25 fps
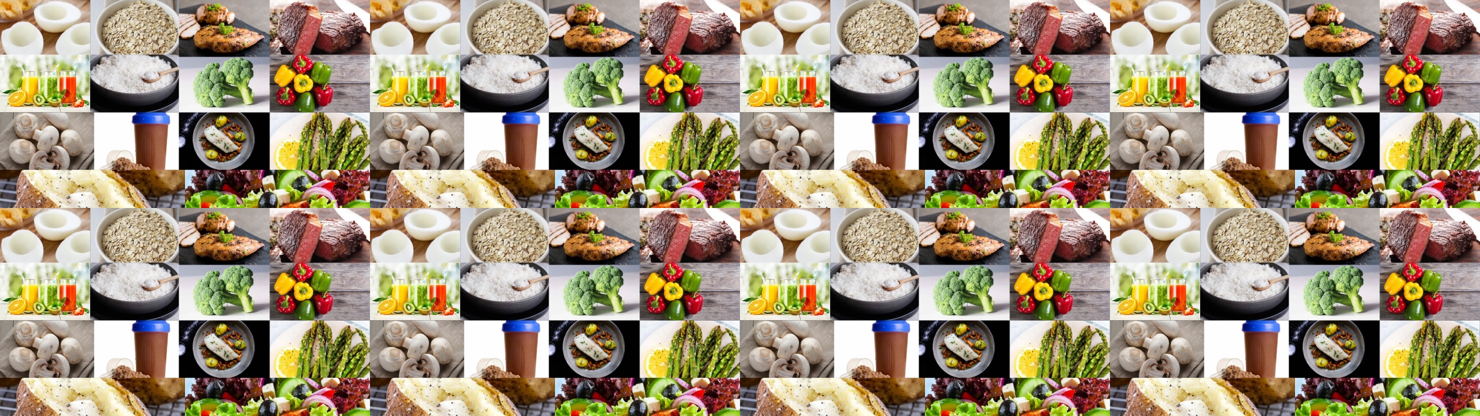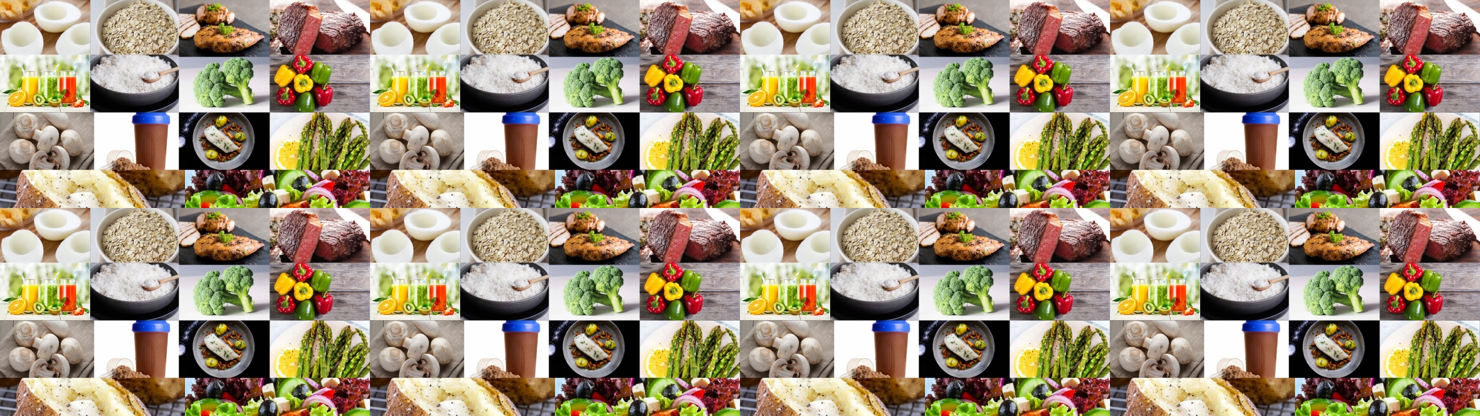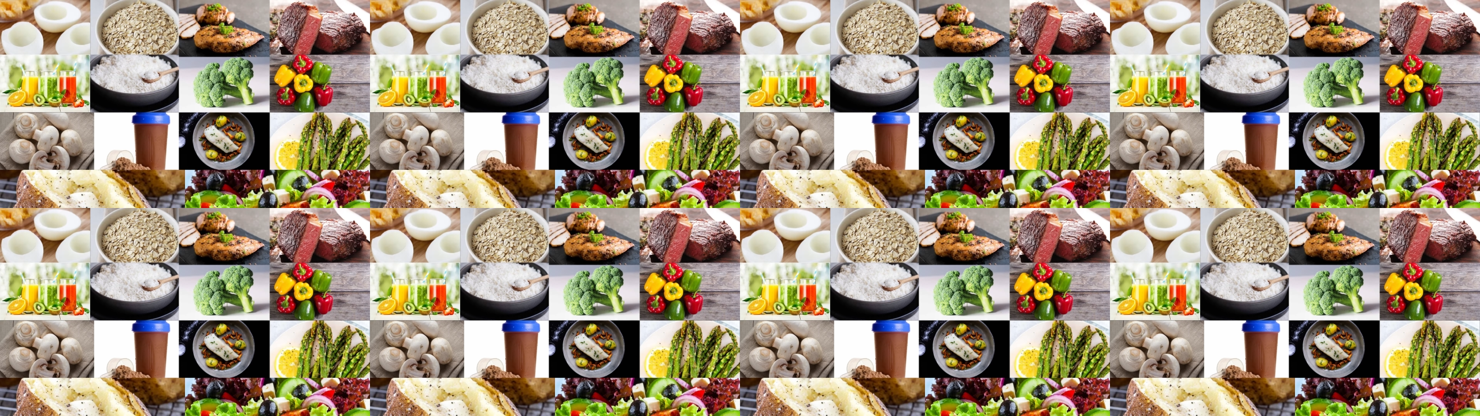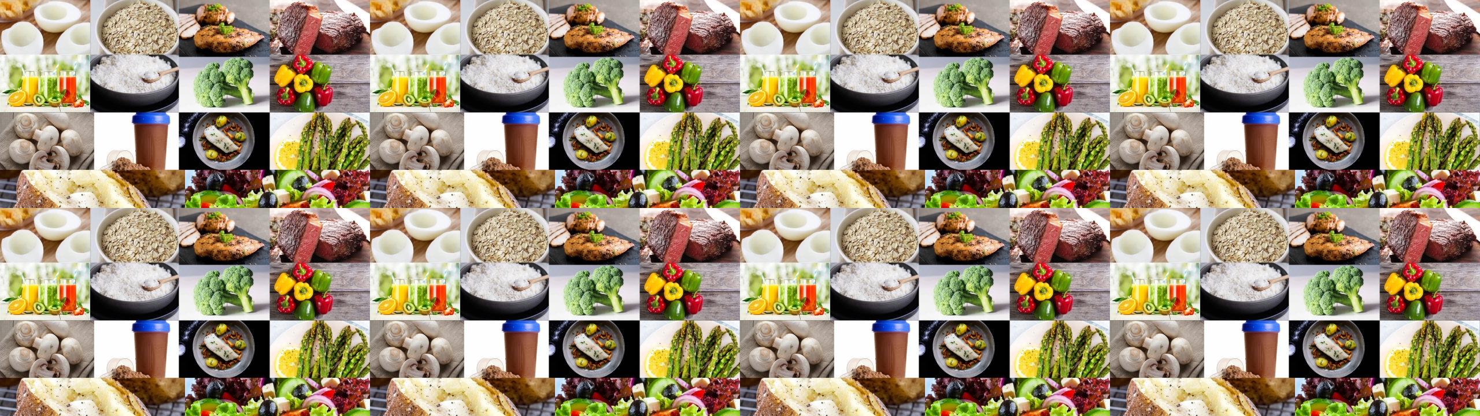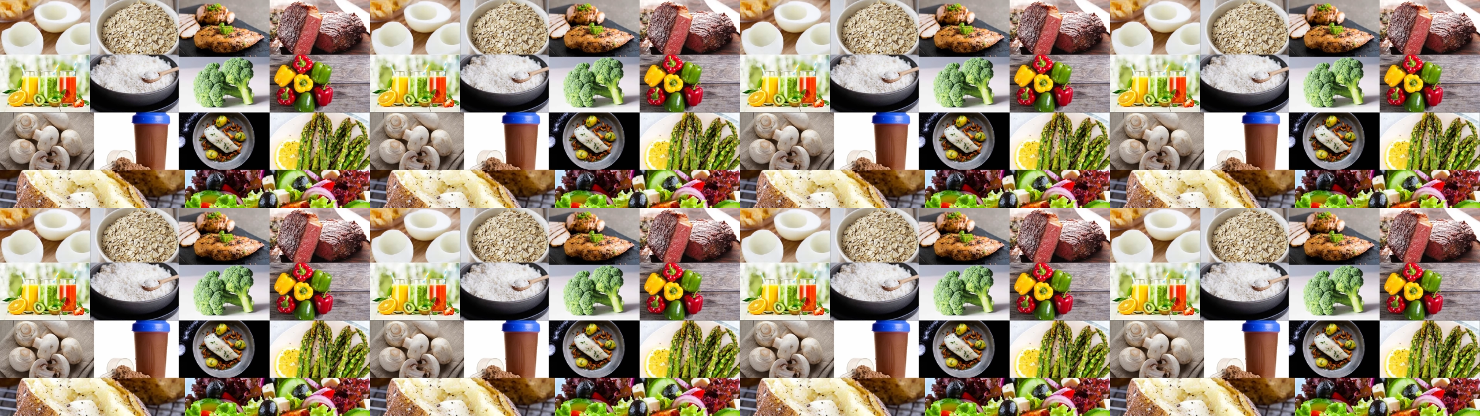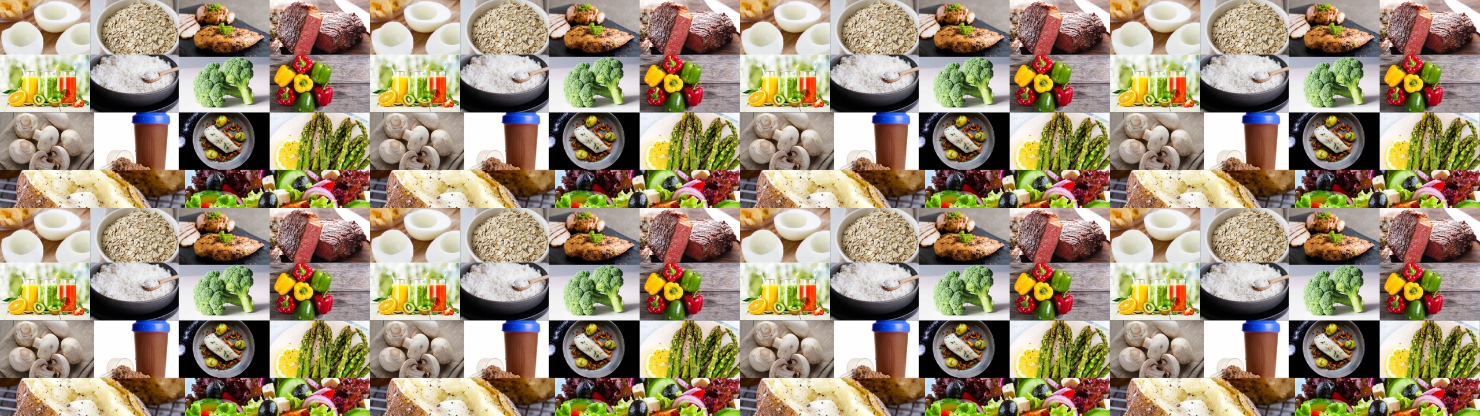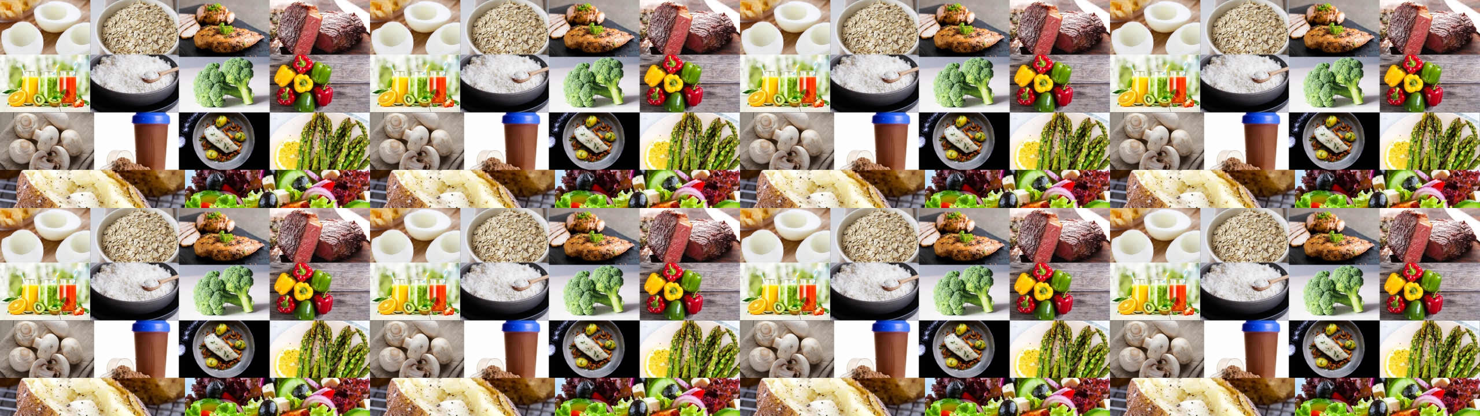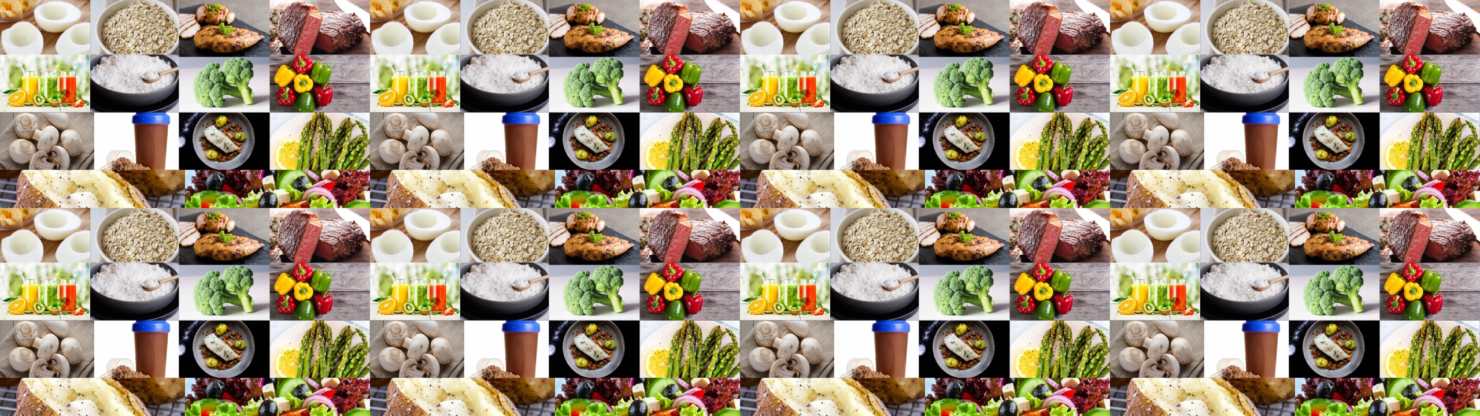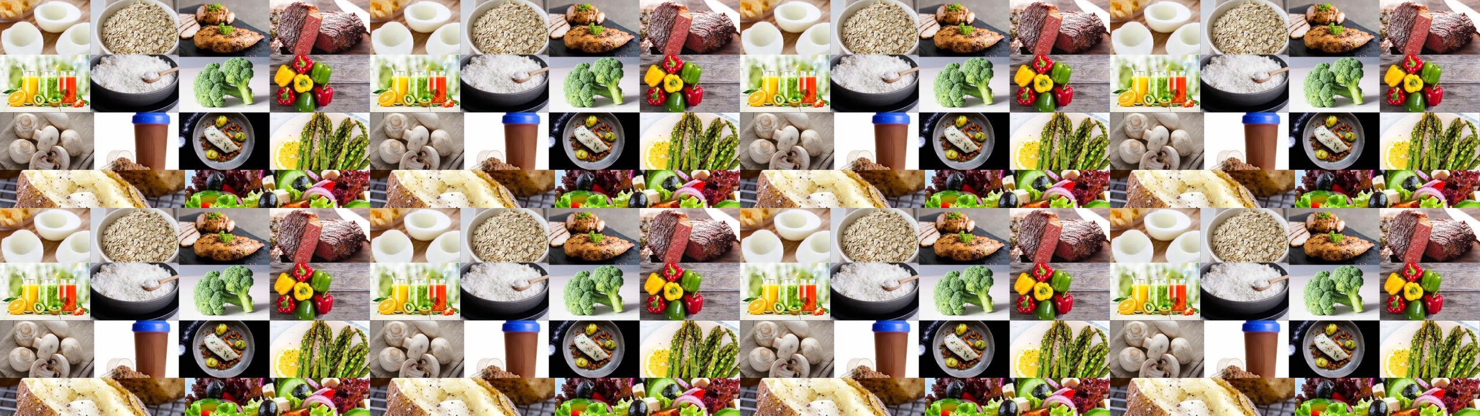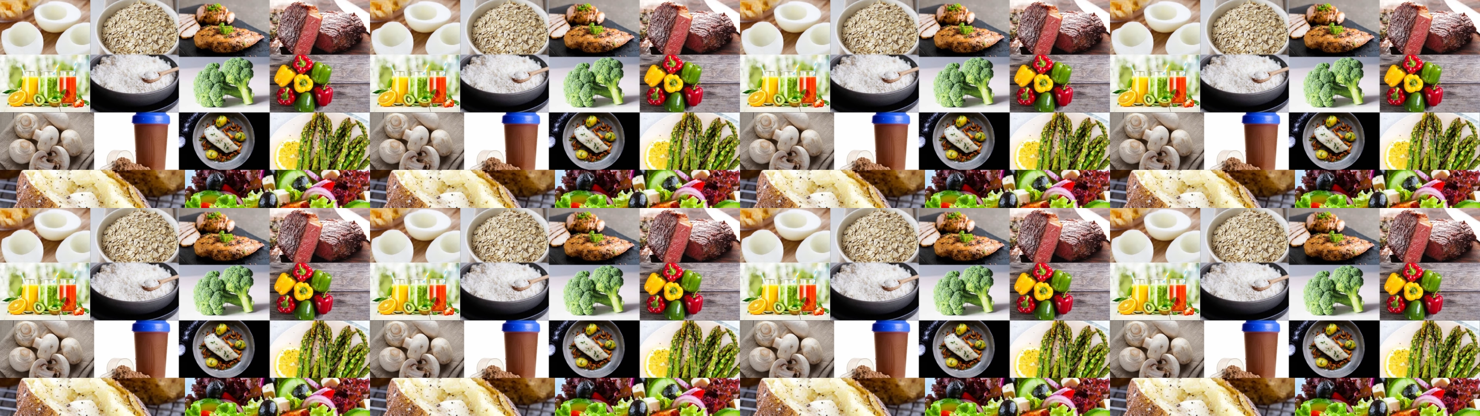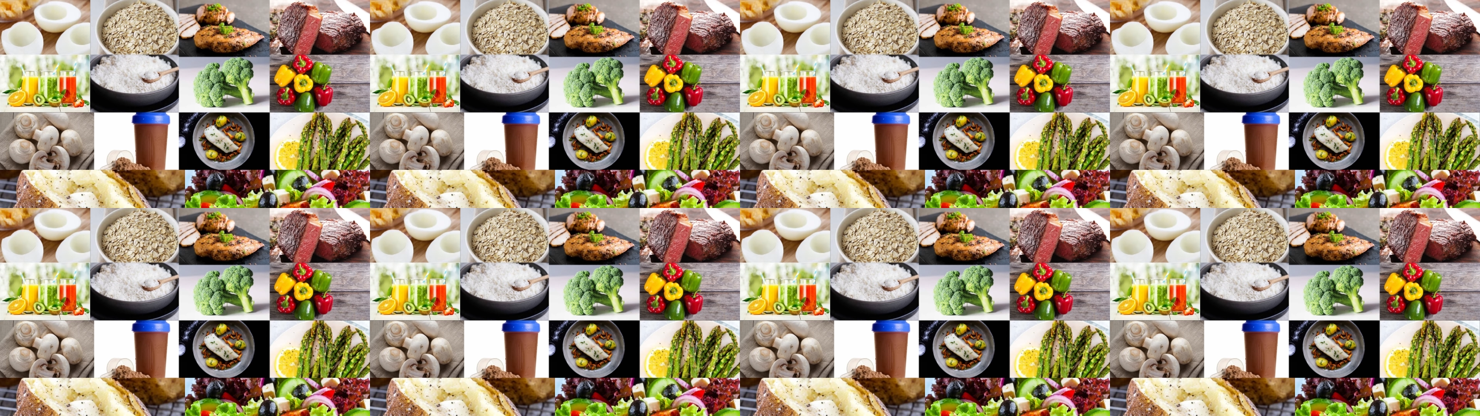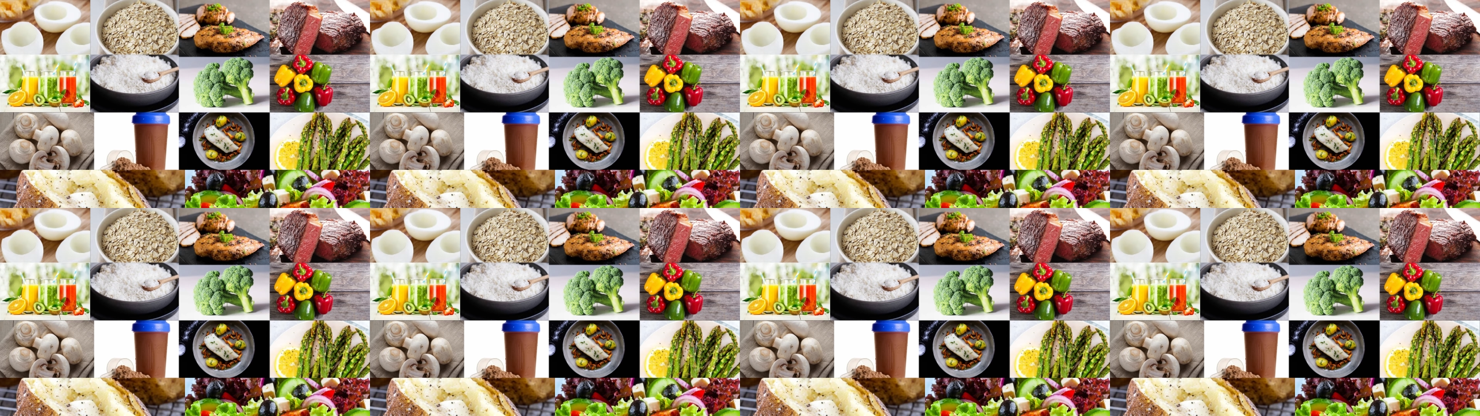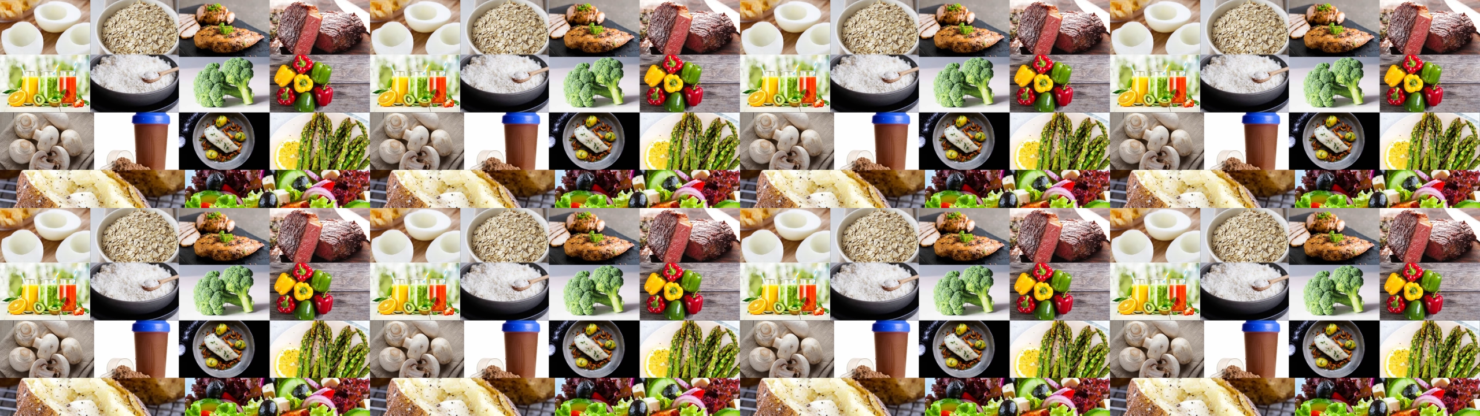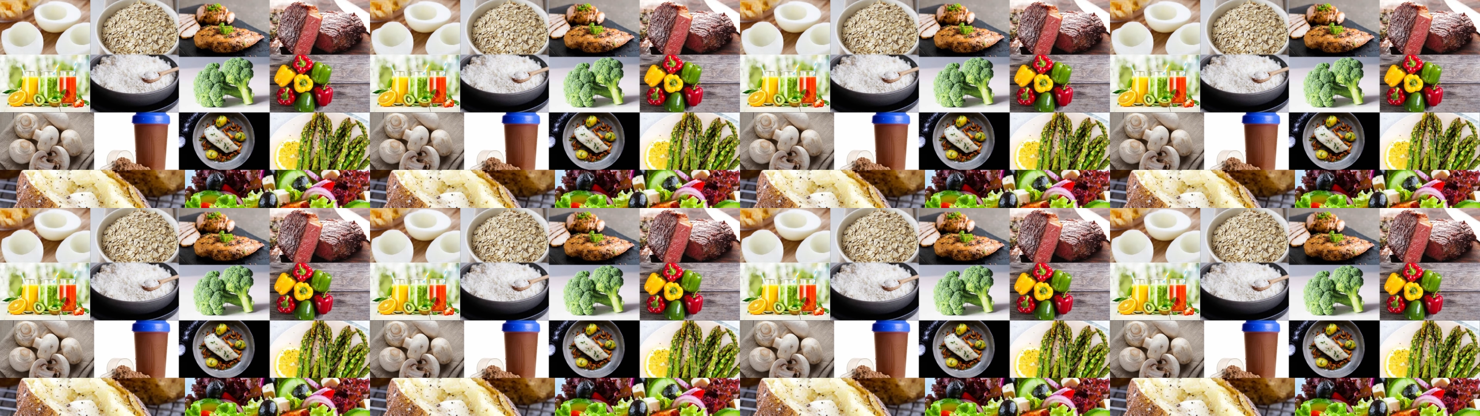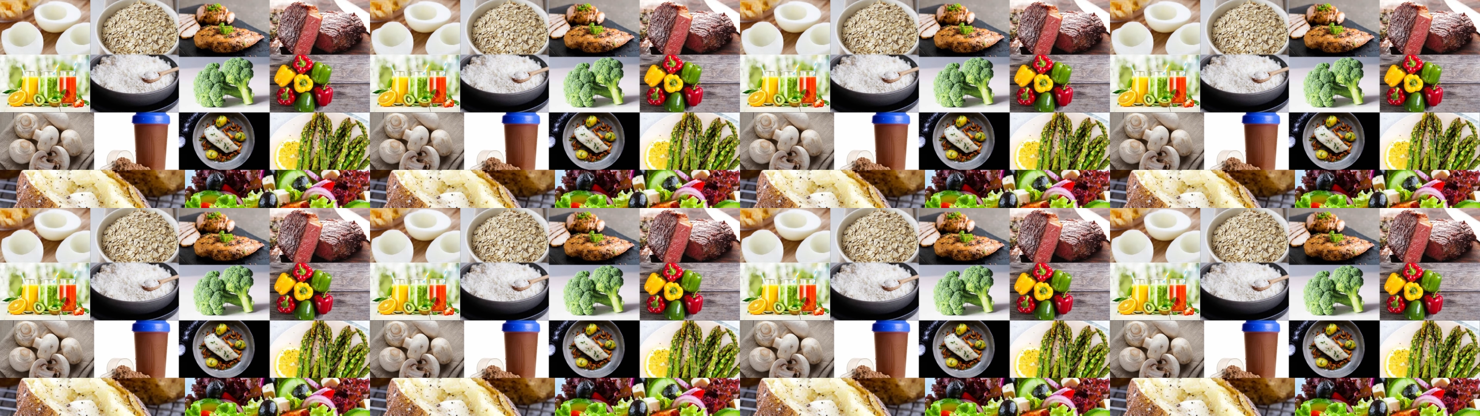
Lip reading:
[unreadable: no face in view]